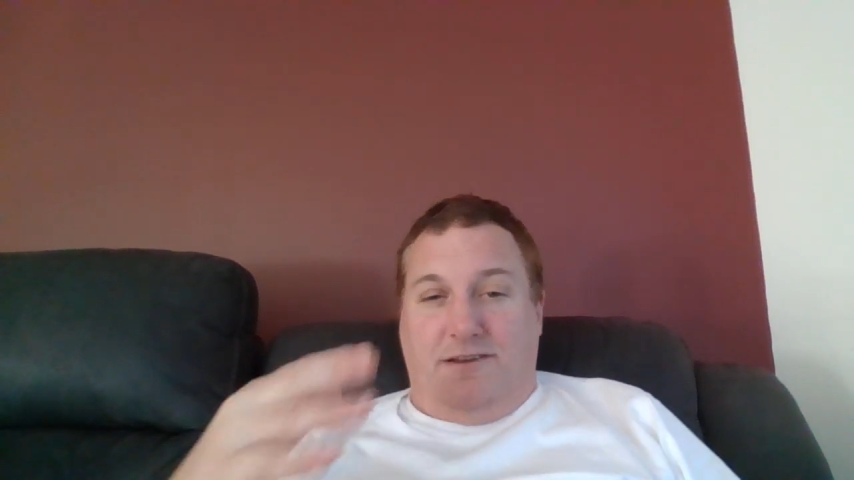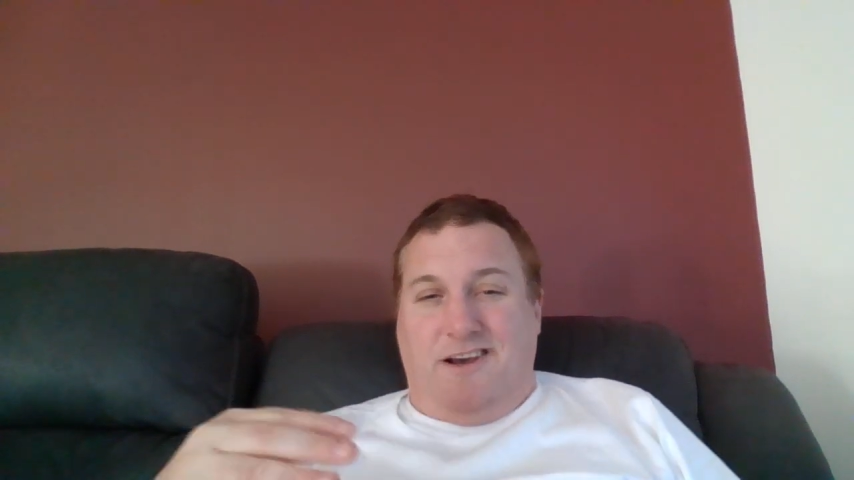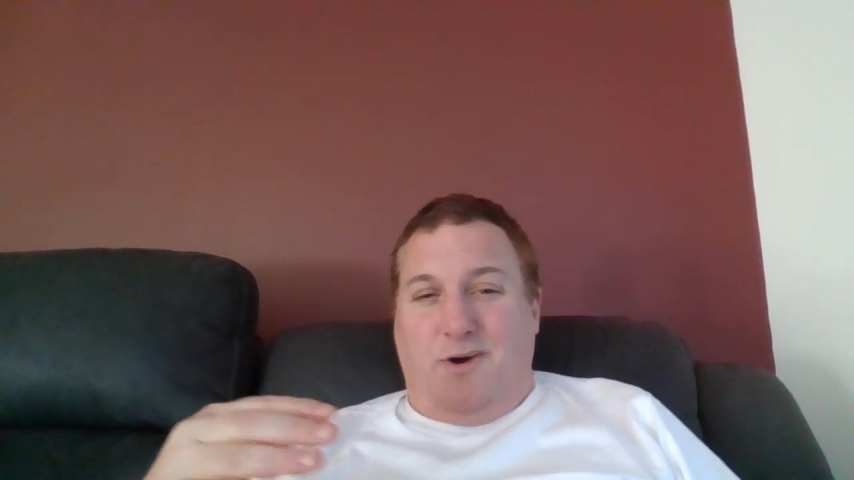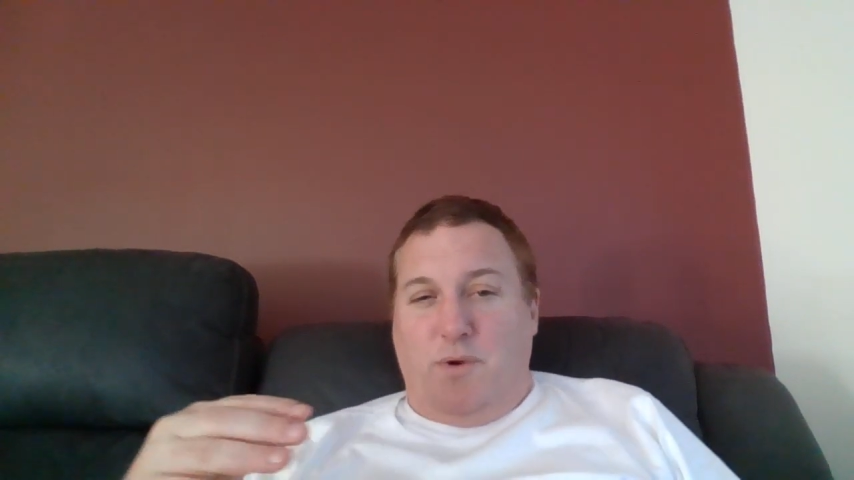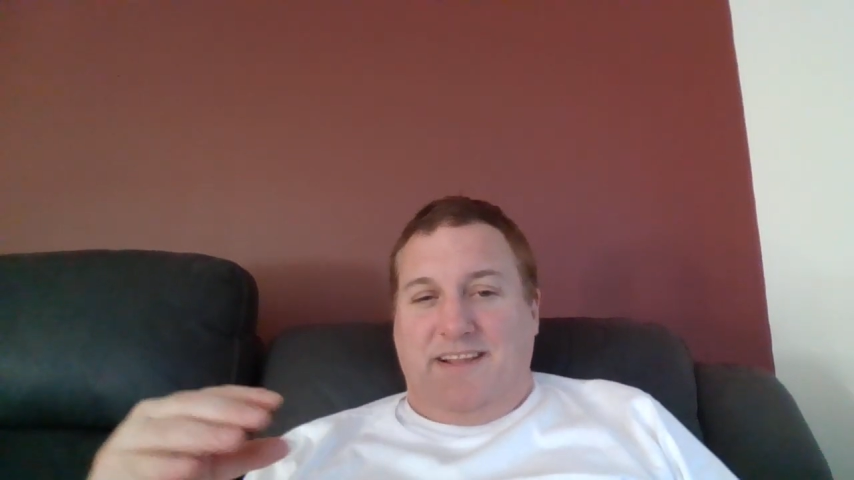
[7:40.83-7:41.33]

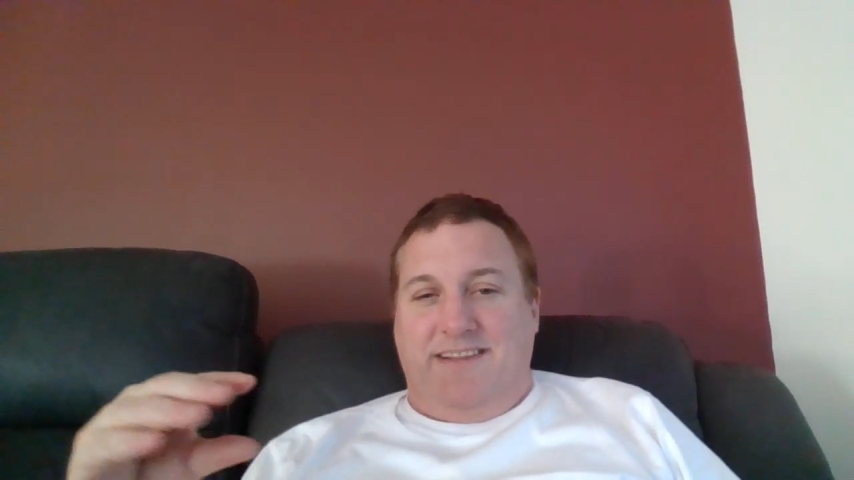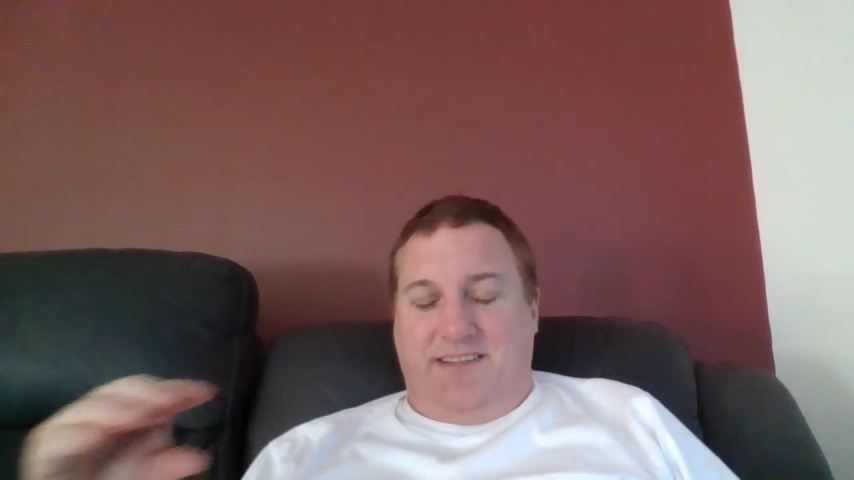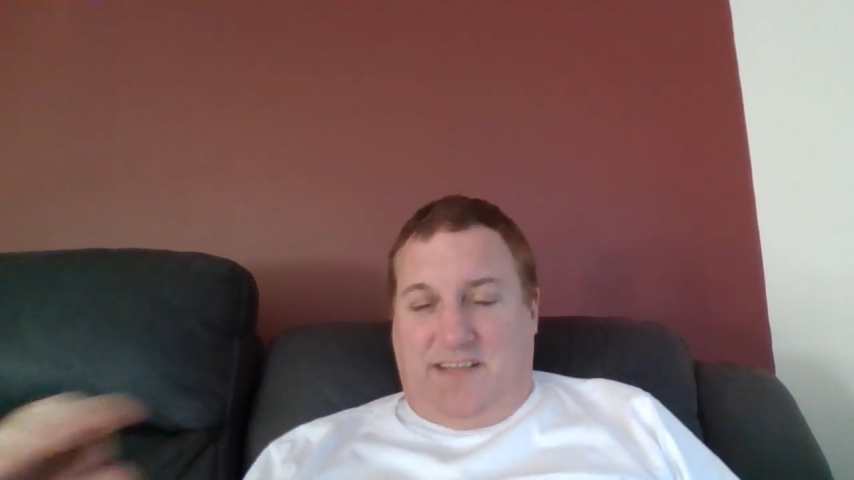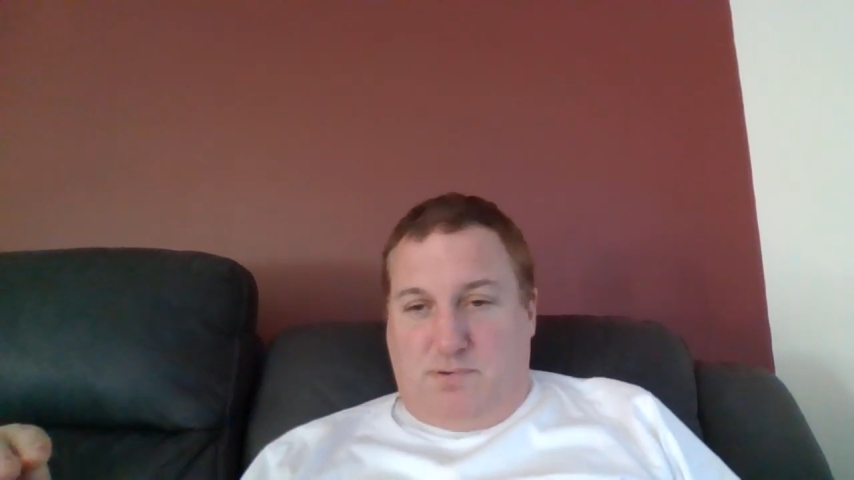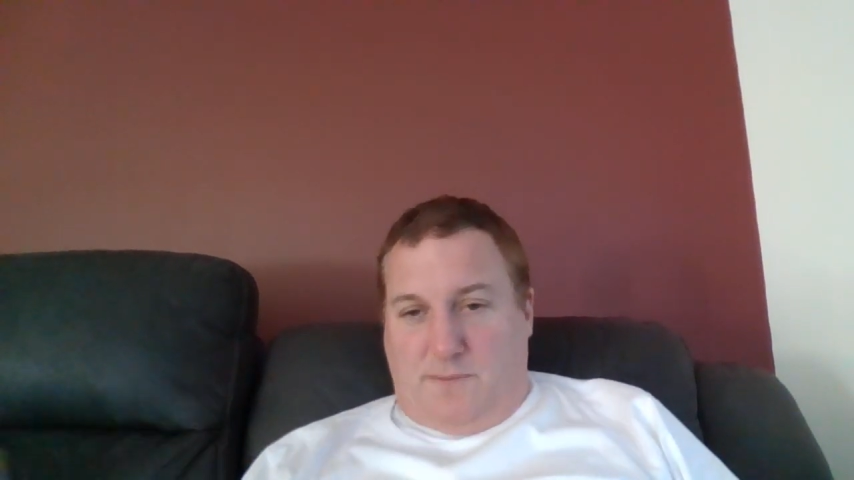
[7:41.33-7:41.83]
knowing
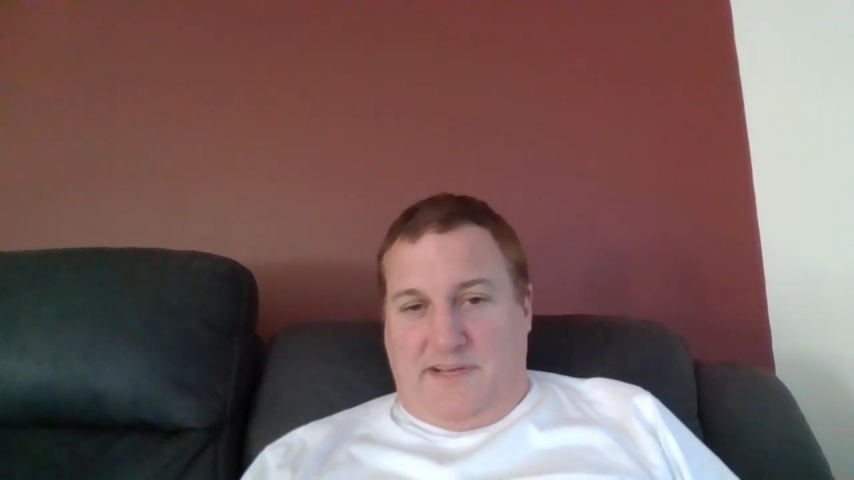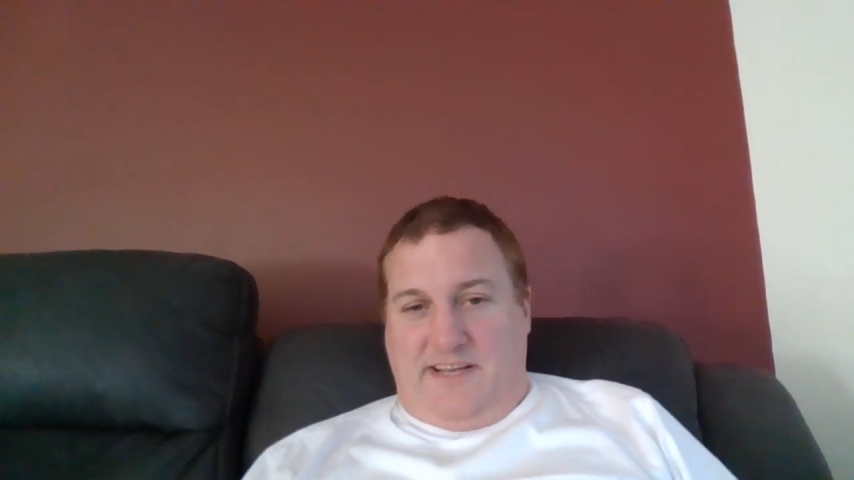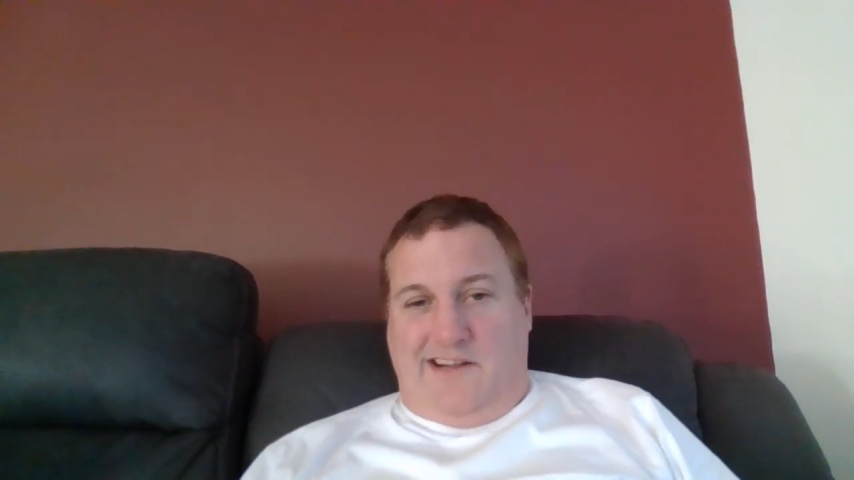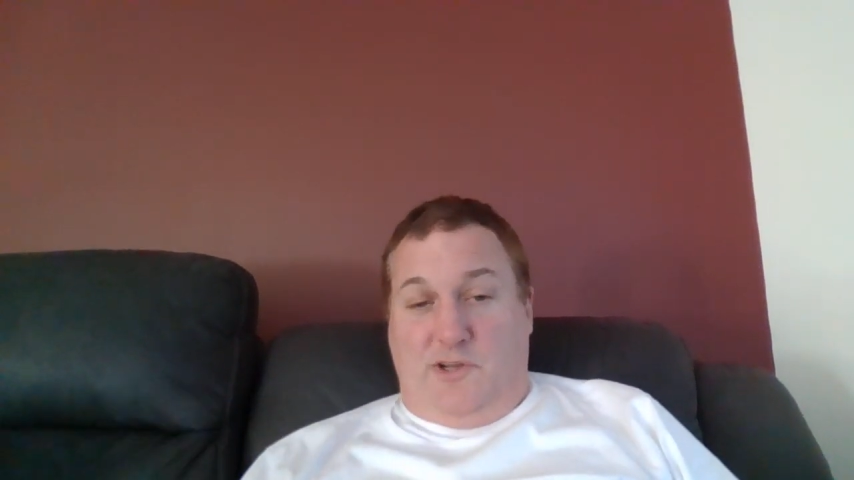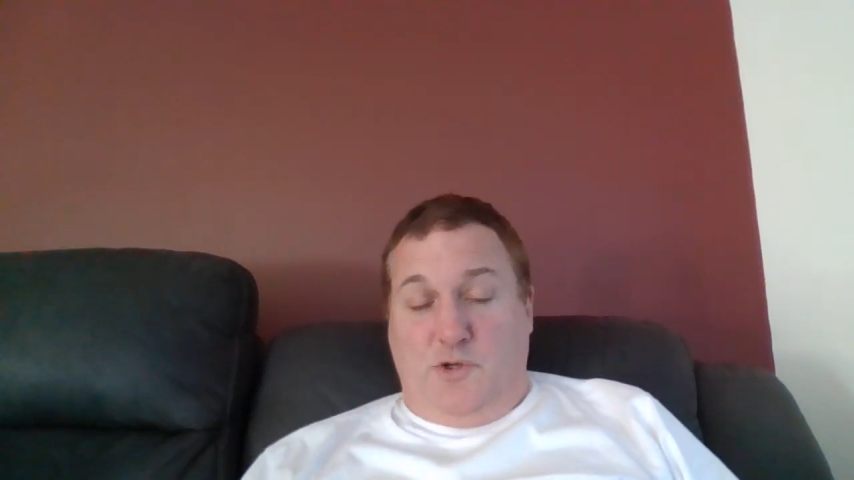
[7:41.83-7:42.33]
that they're probably
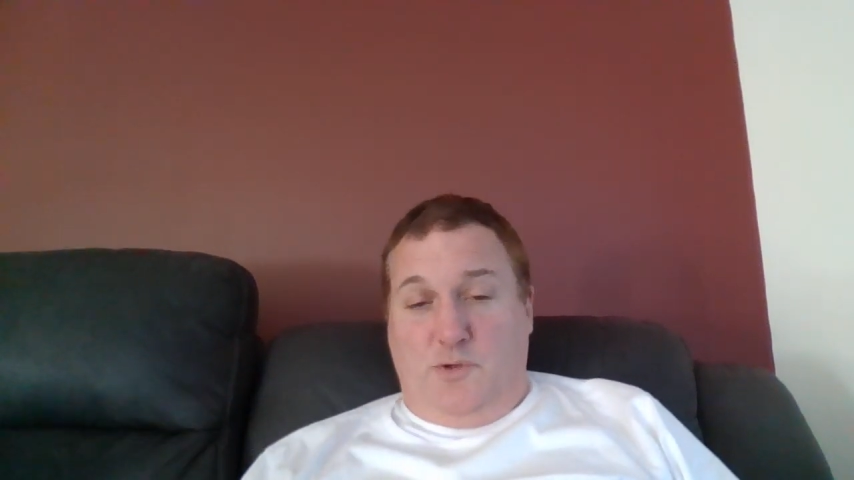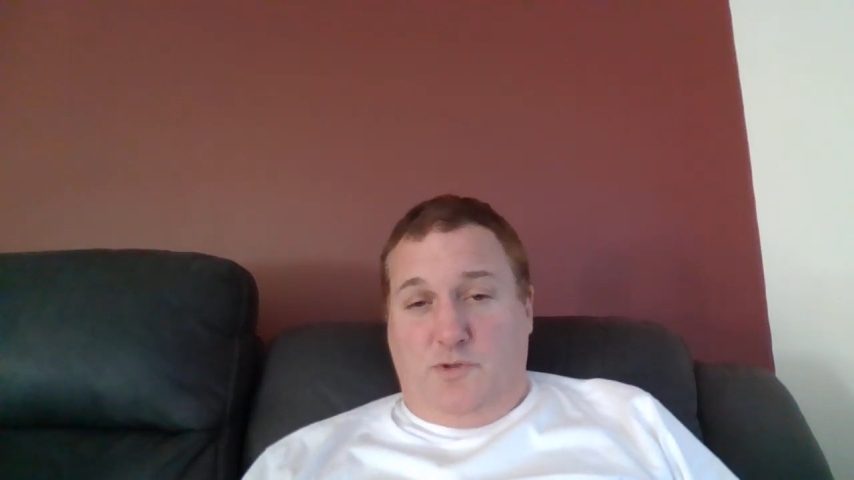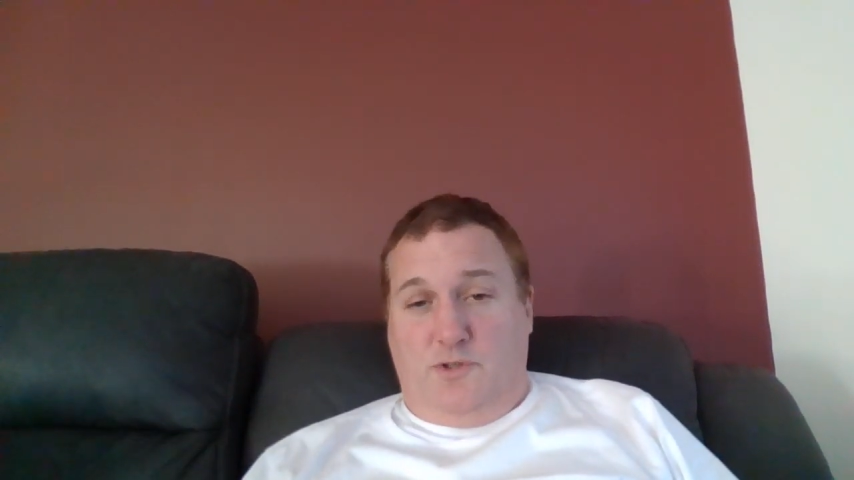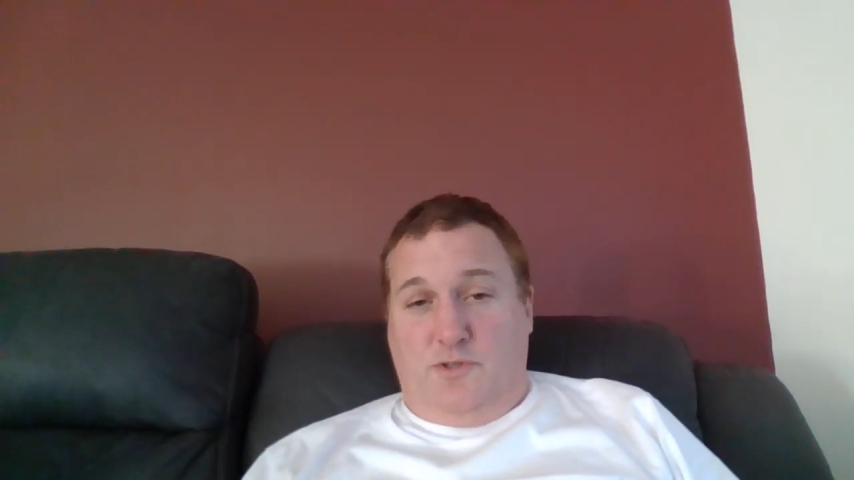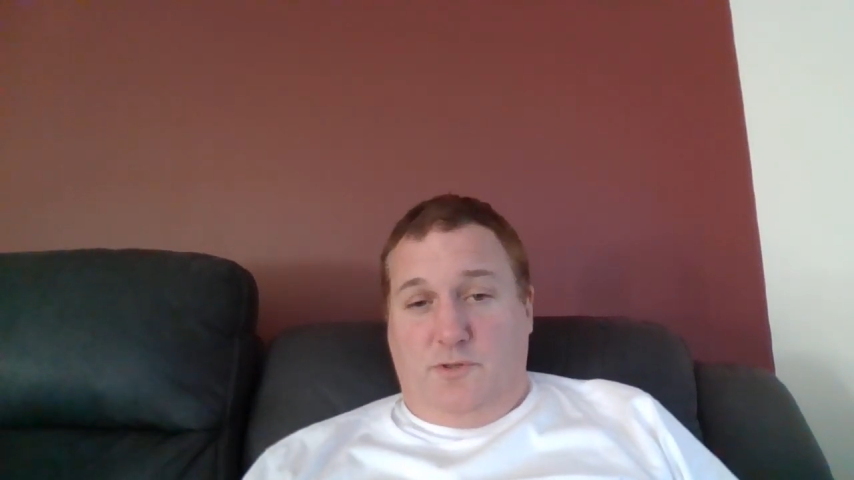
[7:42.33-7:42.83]
going to
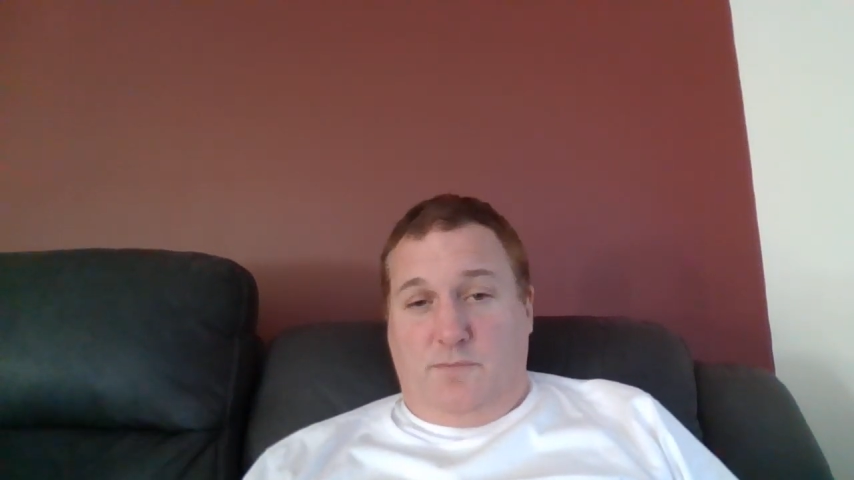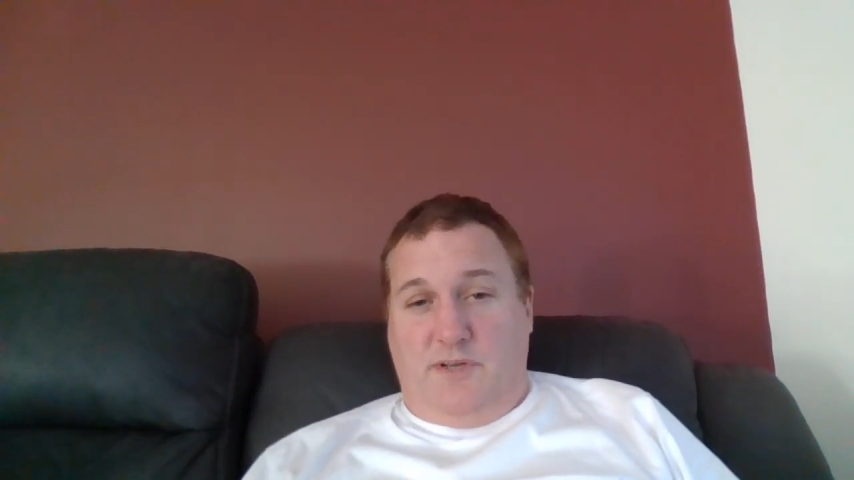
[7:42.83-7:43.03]
lose